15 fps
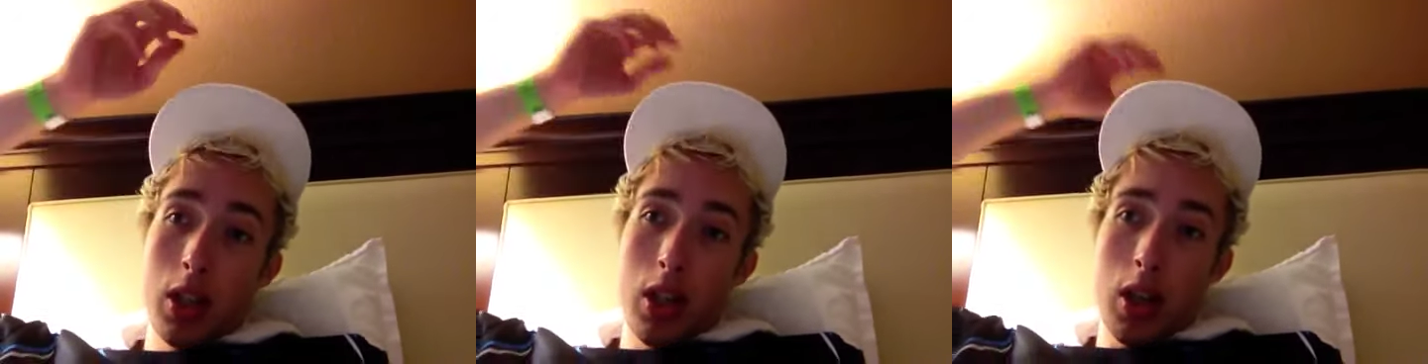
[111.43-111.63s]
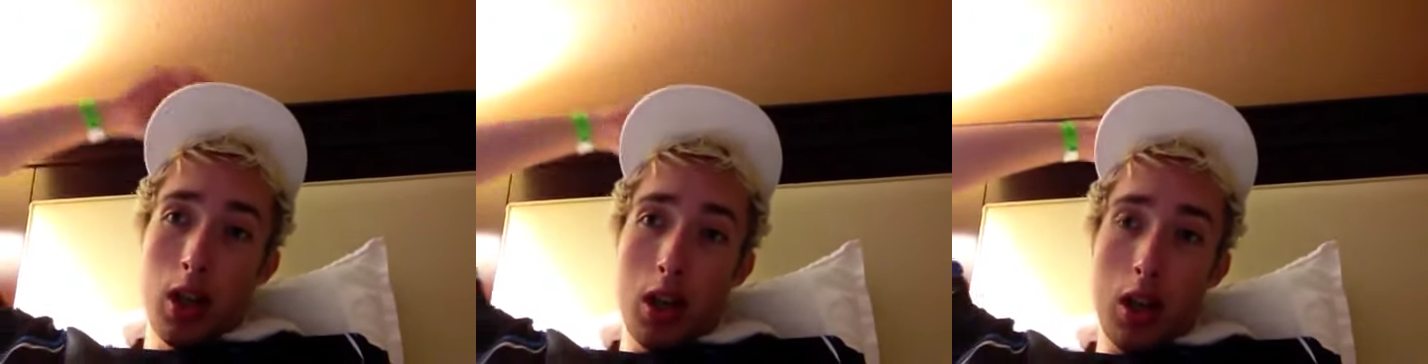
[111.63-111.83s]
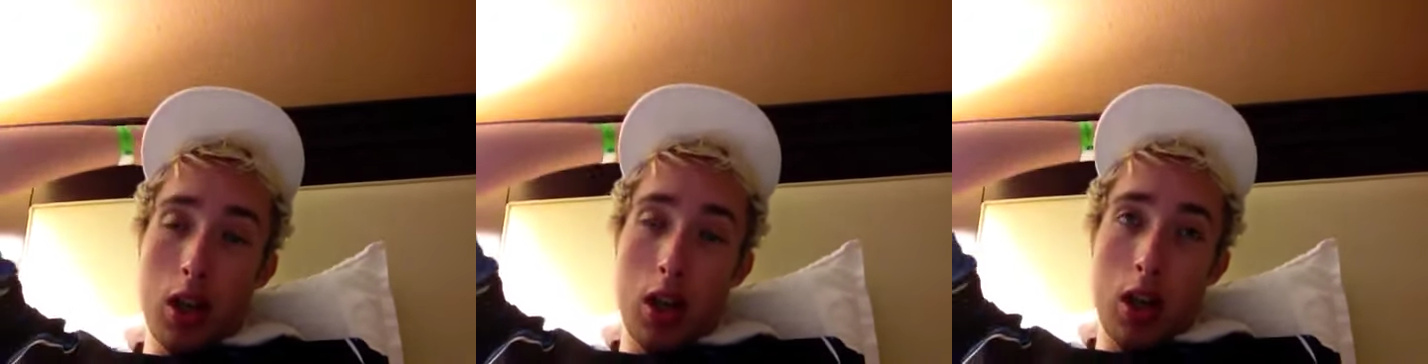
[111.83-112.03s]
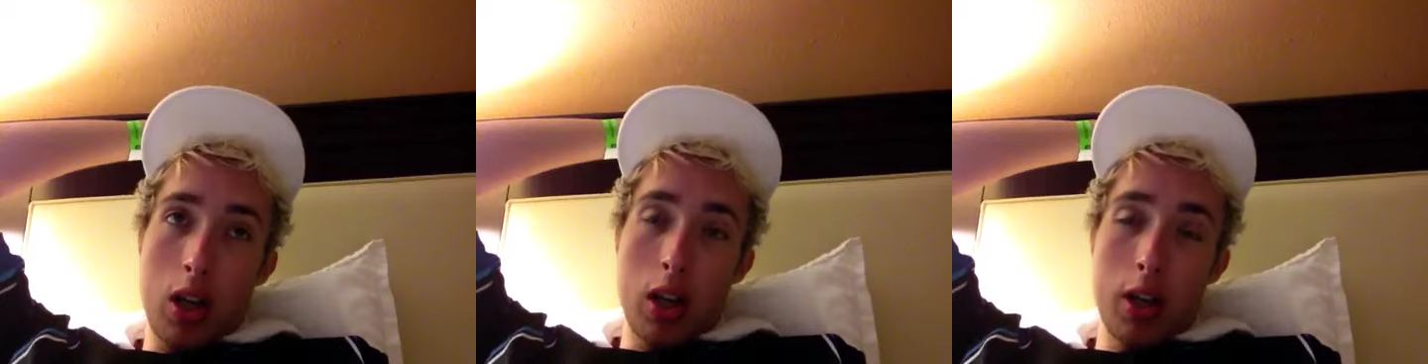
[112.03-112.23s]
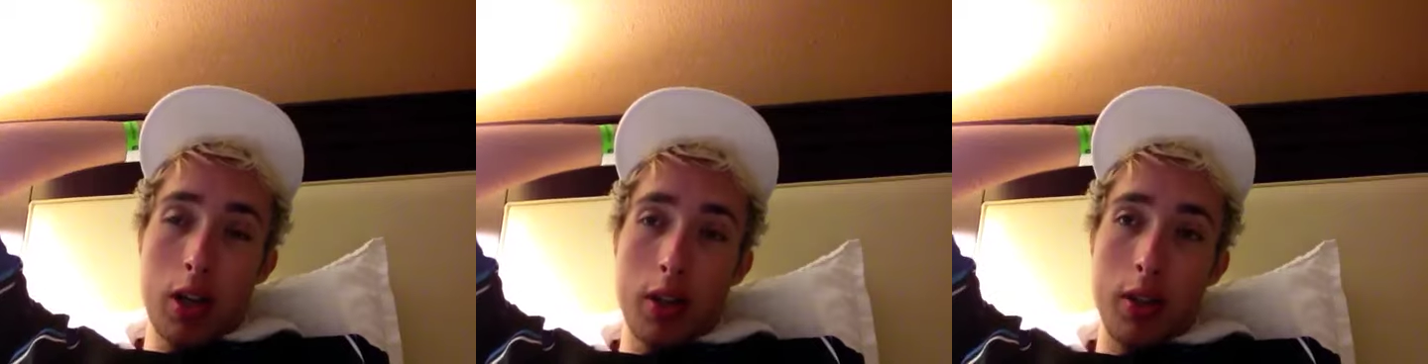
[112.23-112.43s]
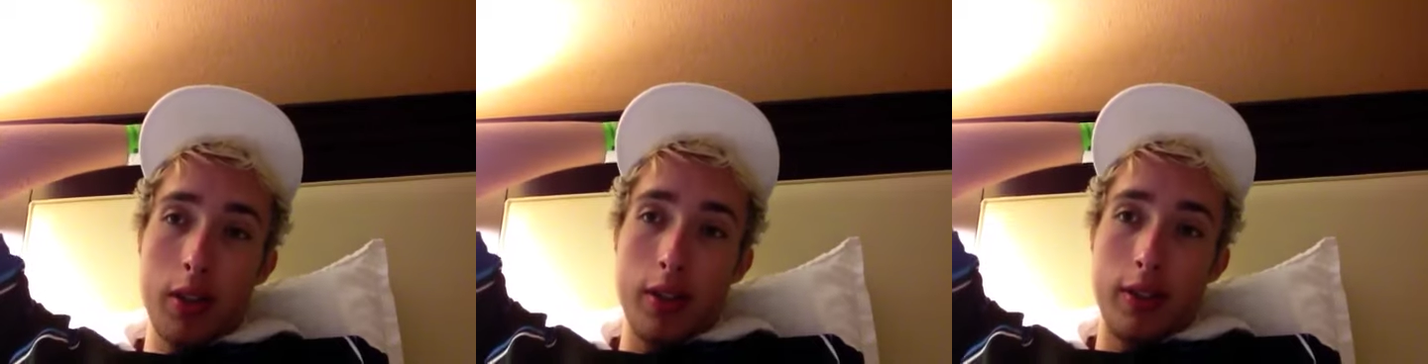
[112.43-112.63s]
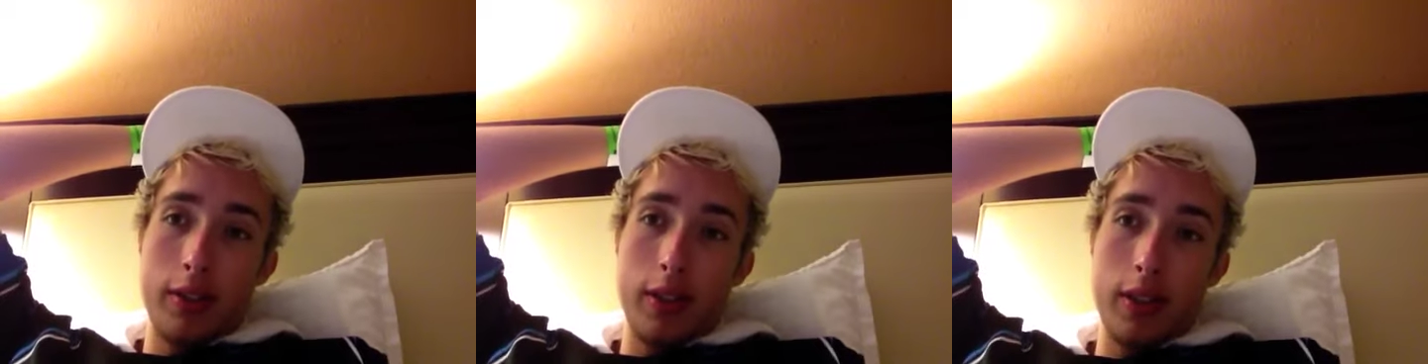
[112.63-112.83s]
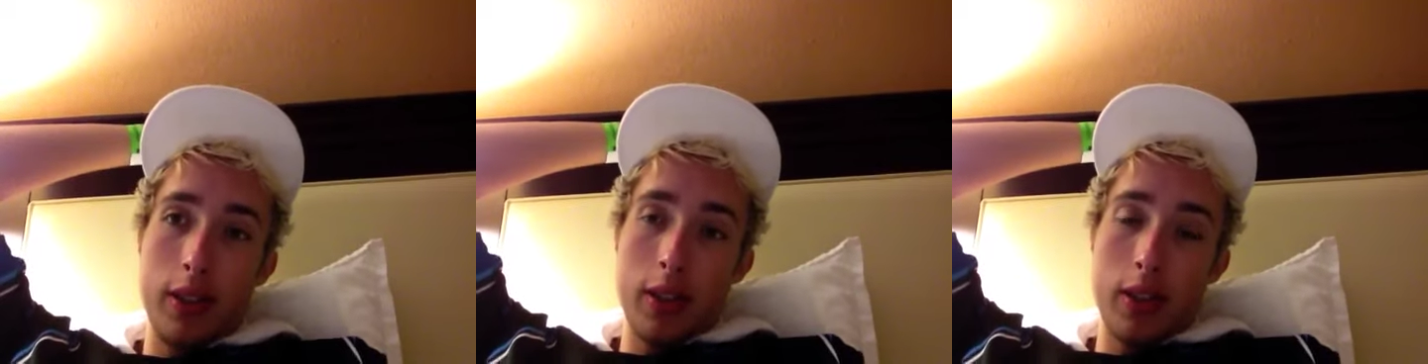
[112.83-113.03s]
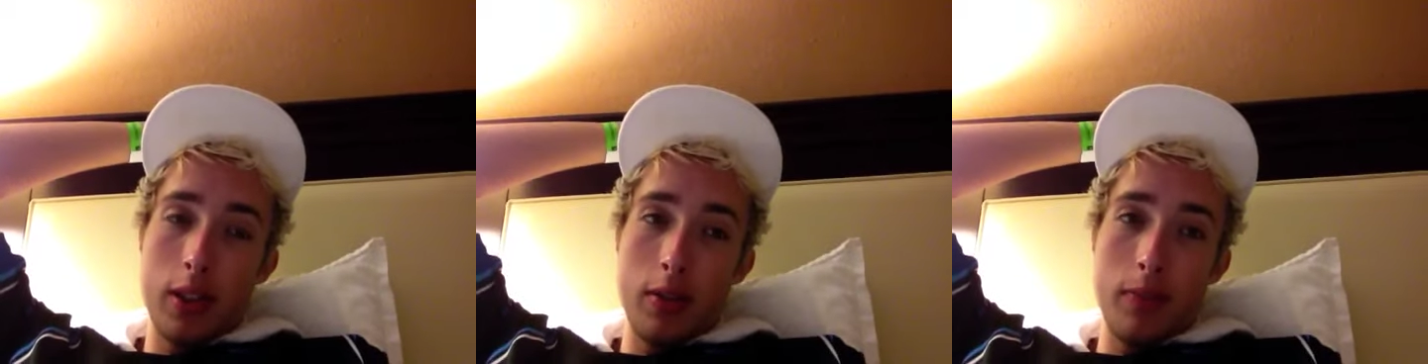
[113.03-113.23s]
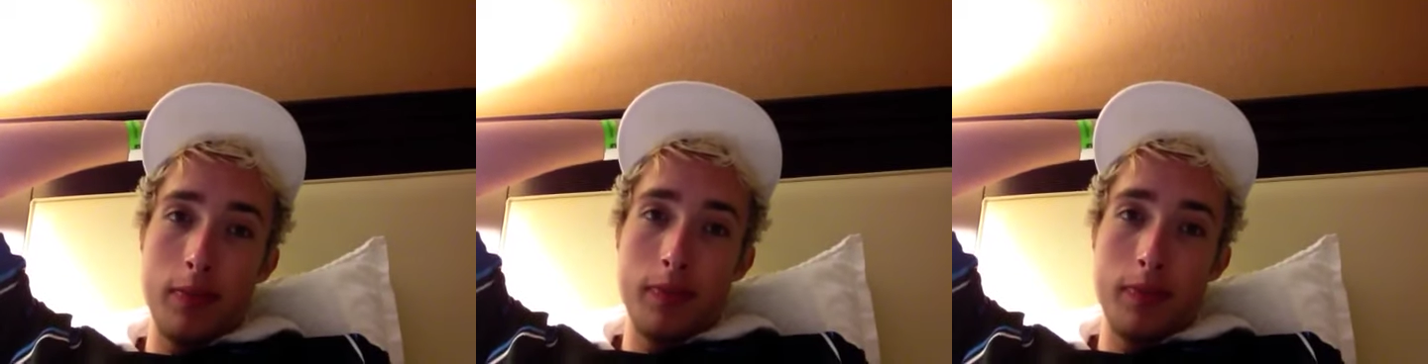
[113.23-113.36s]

Uh, let's see here.